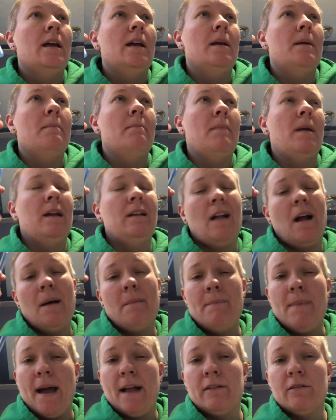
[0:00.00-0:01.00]
it may
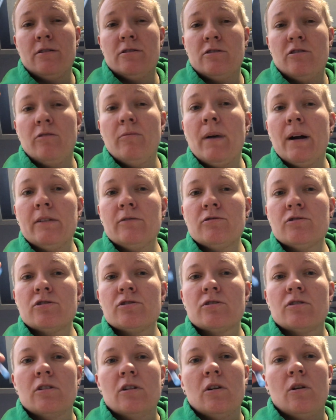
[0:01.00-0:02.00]
not matter so
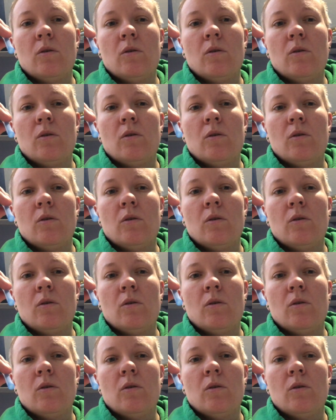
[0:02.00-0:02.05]
much.